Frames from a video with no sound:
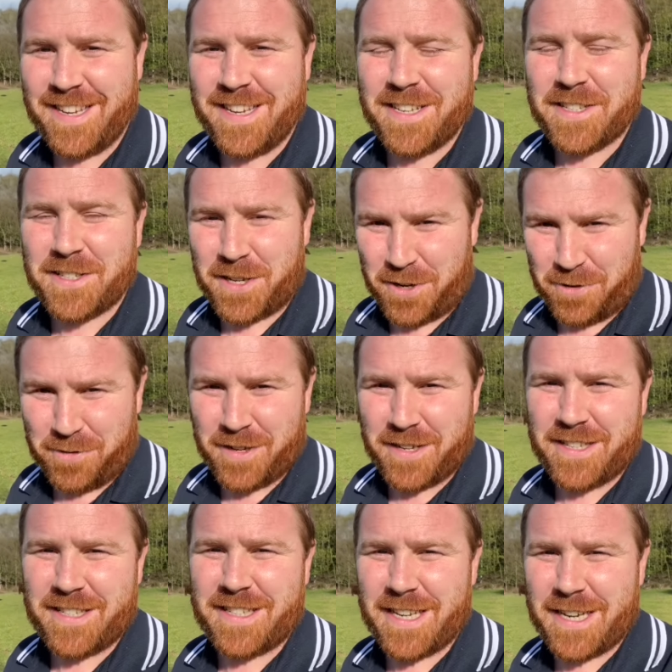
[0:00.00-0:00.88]
So
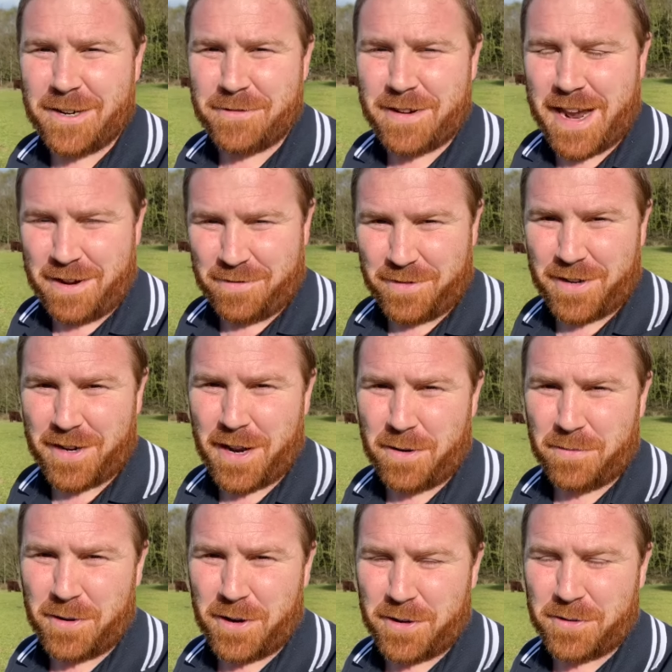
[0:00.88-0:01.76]
stick around and
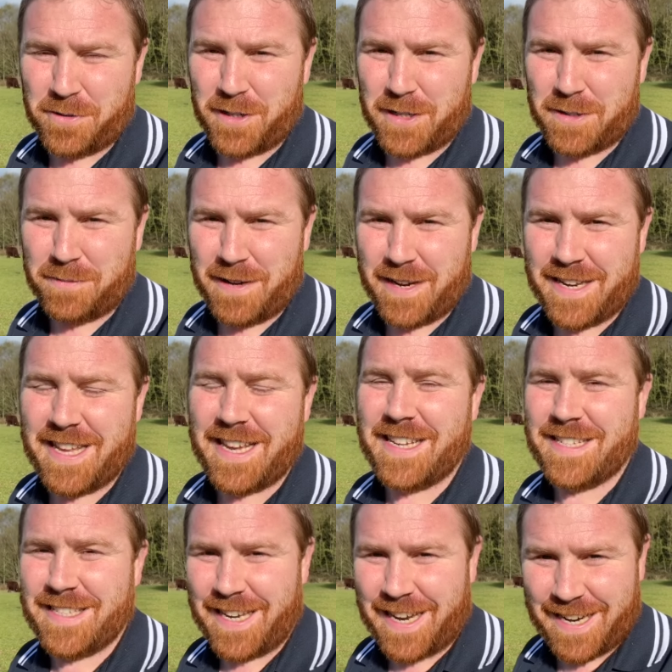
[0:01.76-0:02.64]
I'm going to explain
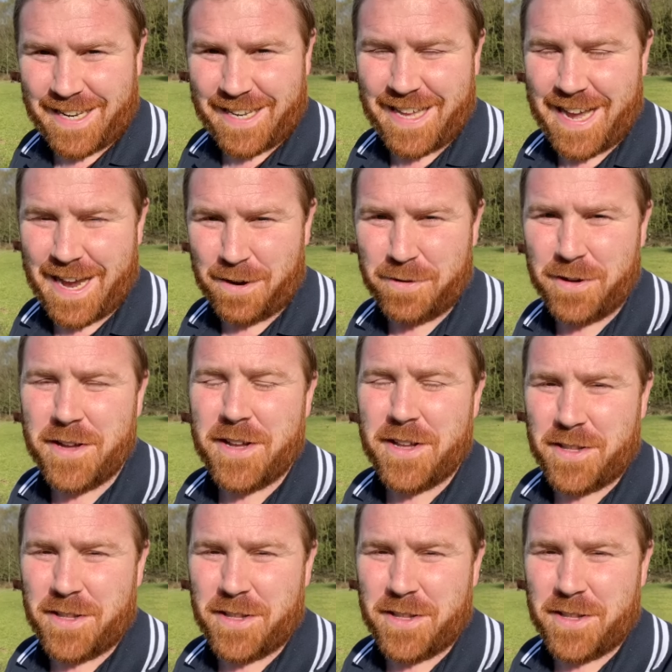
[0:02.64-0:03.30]
exactly how